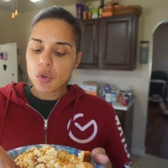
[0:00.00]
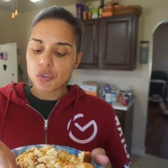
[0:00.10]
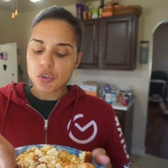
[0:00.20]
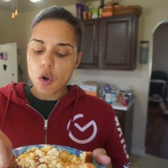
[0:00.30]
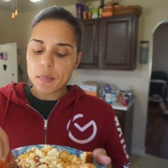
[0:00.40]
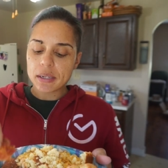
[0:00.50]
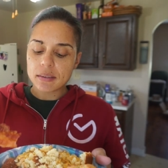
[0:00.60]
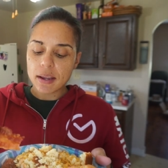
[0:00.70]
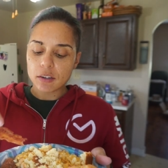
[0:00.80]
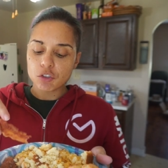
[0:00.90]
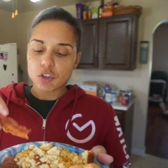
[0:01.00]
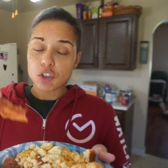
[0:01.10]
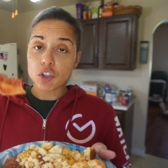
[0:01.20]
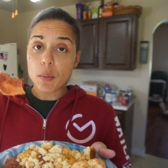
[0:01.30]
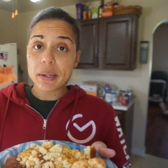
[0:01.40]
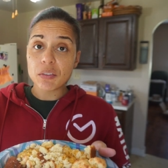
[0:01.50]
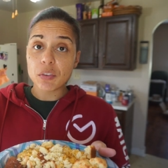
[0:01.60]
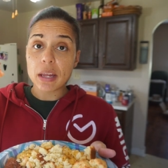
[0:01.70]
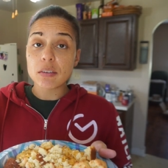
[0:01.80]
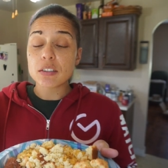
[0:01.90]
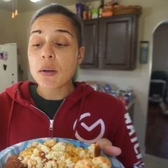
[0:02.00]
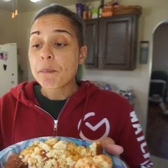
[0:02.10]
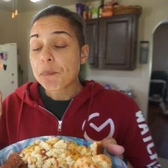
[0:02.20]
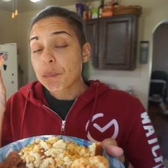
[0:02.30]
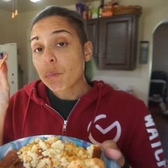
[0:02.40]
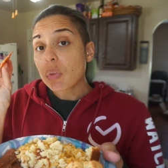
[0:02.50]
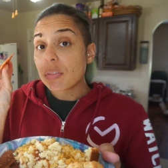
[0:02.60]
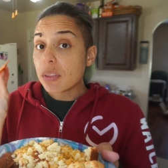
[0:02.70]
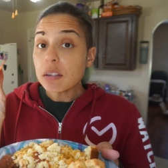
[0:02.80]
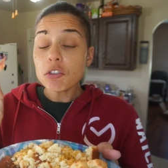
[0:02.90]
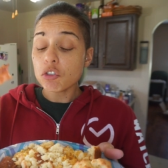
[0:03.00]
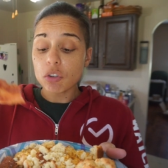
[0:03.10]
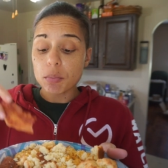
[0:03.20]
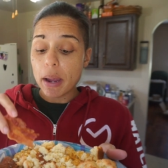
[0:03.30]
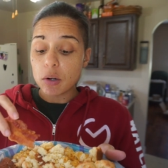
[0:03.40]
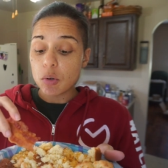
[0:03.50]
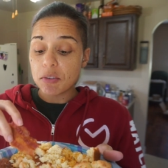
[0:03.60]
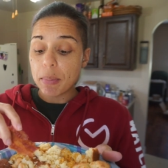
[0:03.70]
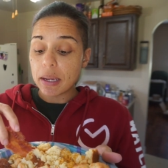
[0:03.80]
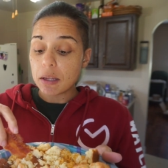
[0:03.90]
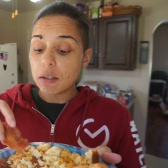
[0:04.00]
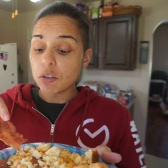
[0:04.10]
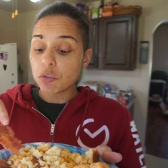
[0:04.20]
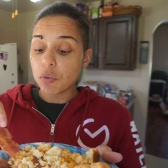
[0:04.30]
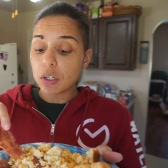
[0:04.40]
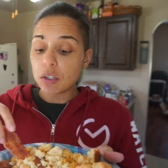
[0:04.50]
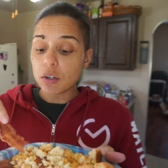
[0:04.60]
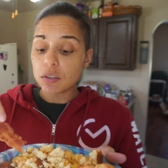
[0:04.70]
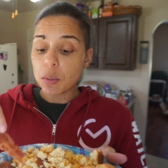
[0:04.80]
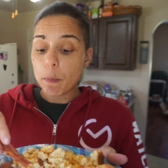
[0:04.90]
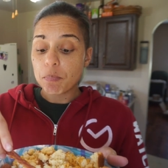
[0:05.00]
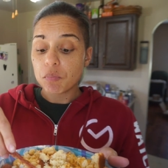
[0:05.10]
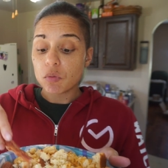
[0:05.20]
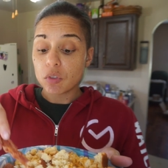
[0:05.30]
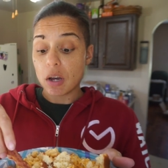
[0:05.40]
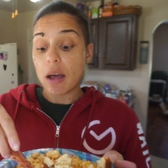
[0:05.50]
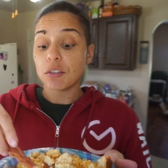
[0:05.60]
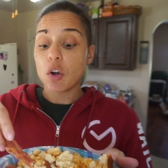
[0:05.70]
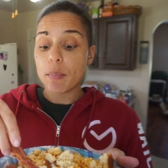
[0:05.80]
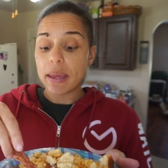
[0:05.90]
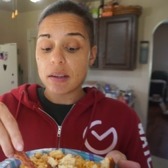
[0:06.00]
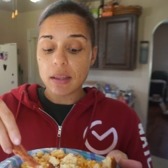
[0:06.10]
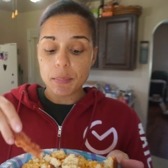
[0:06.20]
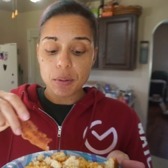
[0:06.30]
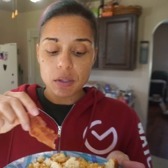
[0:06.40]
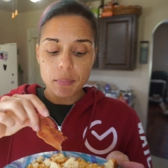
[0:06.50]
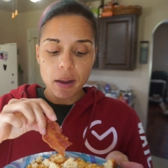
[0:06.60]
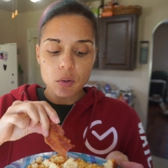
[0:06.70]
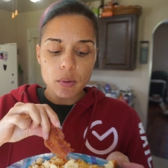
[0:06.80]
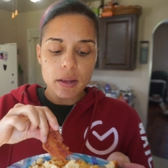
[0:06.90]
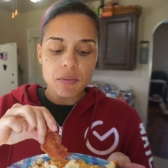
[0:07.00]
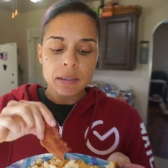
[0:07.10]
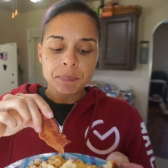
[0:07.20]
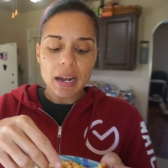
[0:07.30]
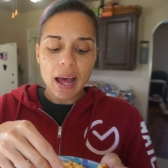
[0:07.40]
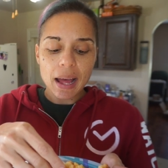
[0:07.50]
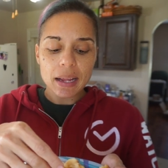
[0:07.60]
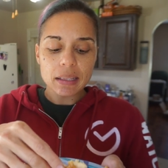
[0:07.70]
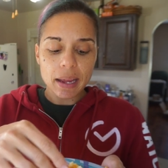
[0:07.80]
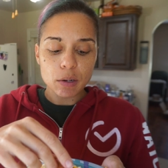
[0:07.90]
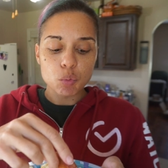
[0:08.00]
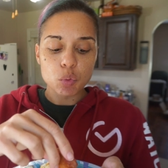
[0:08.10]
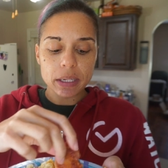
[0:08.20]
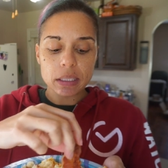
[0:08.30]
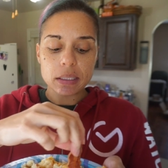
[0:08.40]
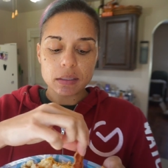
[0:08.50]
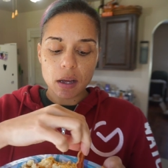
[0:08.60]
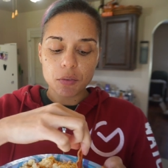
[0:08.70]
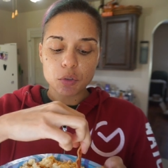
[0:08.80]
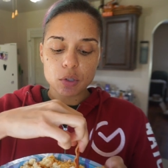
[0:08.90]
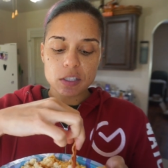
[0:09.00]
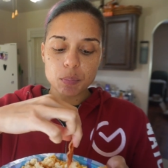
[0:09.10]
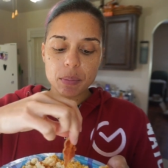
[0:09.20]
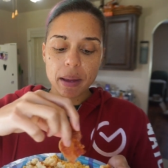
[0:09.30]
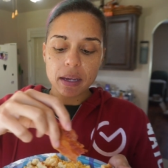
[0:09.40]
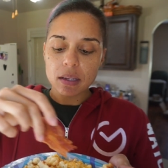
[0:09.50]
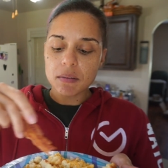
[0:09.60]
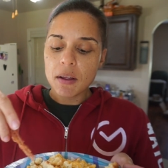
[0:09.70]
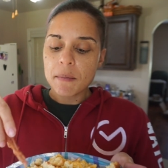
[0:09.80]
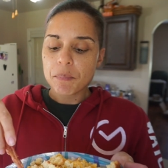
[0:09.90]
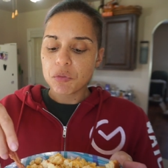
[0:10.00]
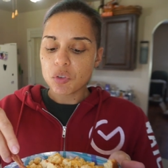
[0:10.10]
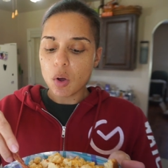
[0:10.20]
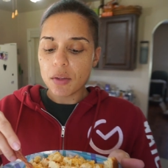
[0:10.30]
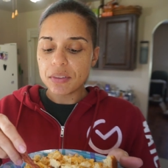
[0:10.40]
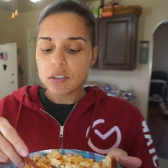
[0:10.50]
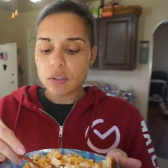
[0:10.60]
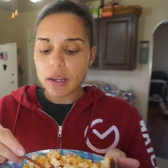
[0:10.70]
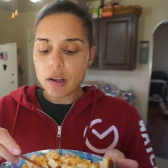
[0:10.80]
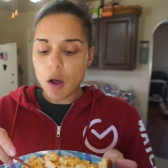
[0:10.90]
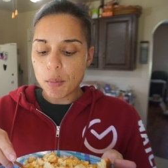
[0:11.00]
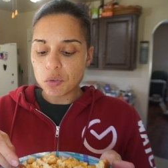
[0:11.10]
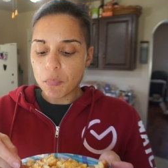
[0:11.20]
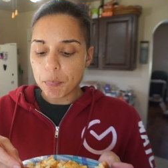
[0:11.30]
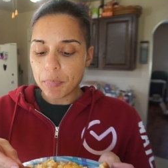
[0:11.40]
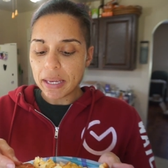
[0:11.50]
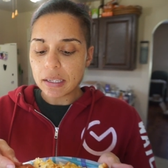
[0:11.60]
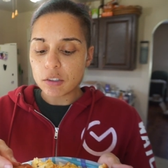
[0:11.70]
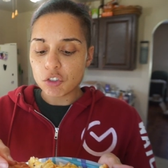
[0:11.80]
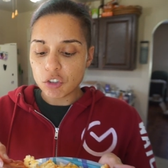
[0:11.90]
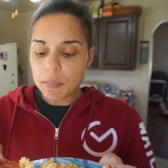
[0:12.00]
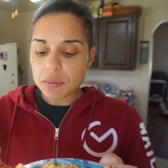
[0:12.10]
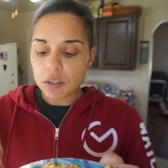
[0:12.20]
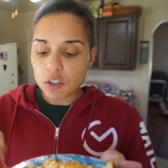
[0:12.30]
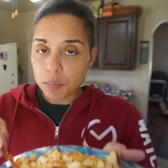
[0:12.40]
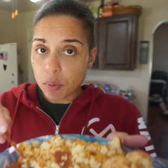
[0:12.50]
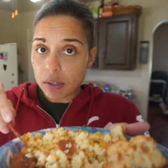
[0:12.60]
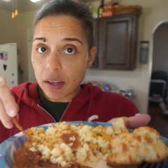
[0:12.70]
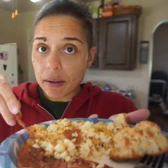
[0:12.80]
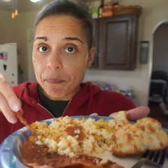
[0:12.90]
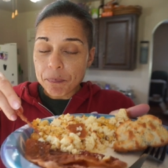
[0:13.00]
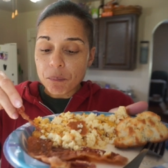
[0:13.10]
So many textures, so many flavors. This is just microwave bacon. This is fully cooked Costco bacon that I put in the microwave. And I like really tough, crispy bacon. So these are like almost bacon chips at this point. Like